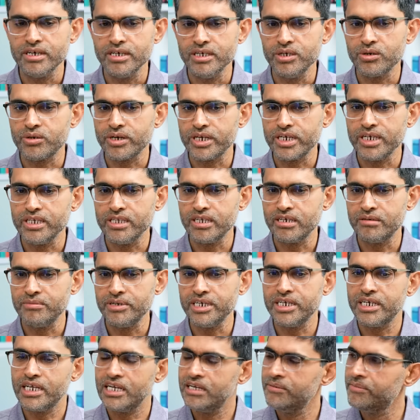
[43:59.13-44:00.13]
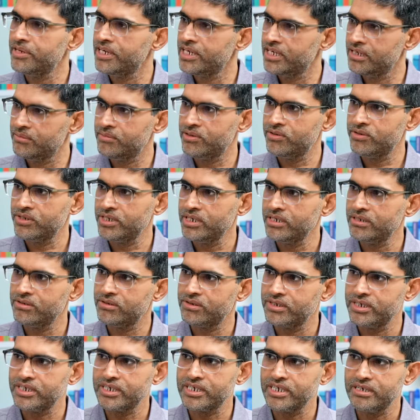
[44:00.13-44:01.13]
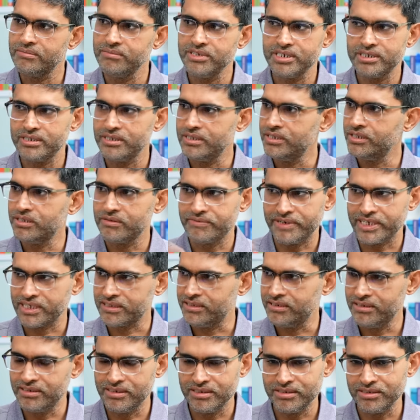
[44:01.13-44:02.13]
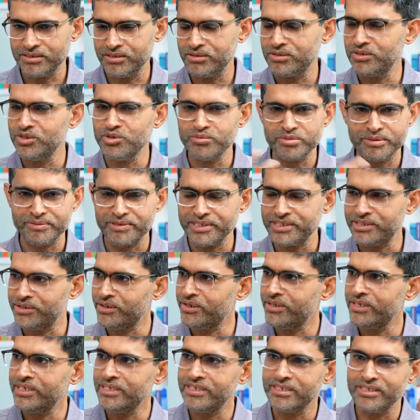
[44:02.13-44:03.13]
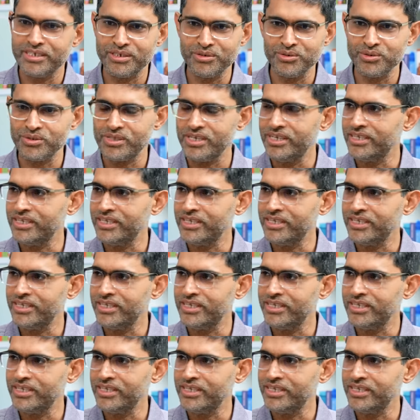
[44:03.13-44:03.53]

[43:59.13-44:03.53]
You can either be deliberate about it, or it can be a series of accidents. Yeah. New people join, they do right.